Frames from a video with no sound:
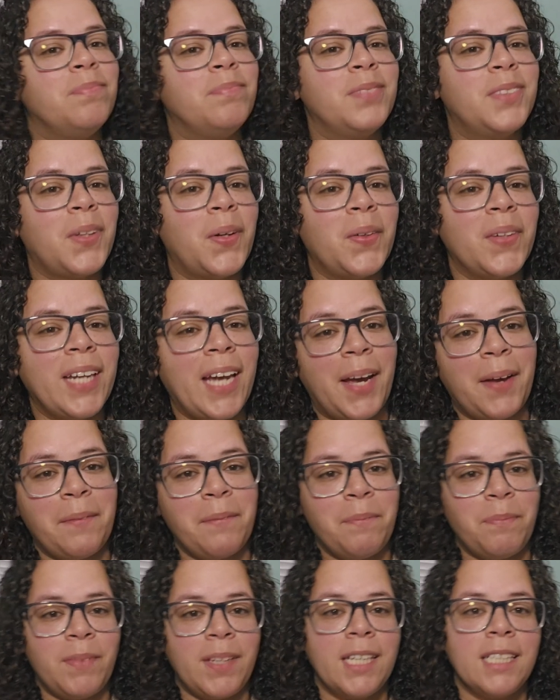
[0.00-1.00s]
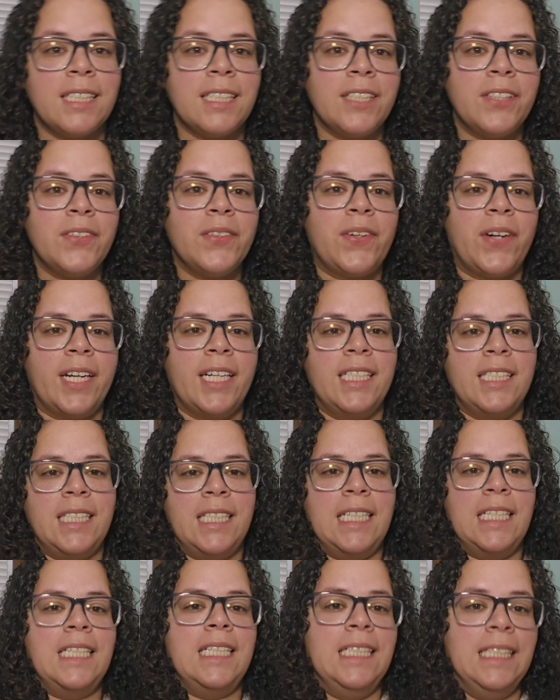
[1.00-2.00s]
So yeah, it's a little
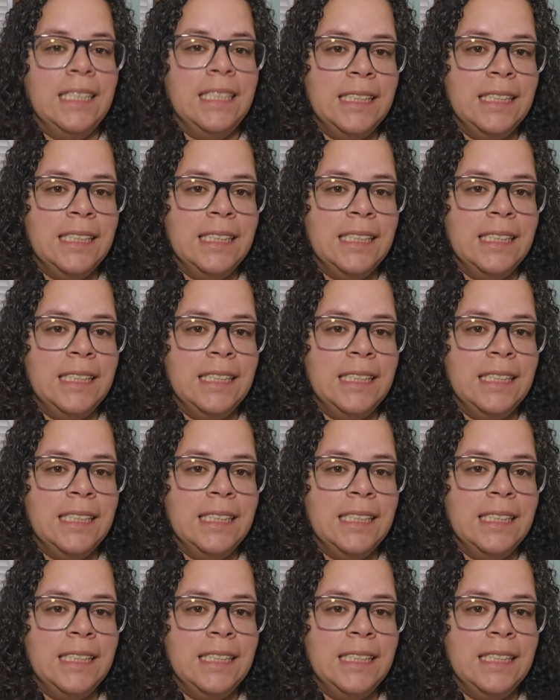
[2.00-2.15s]
crazy.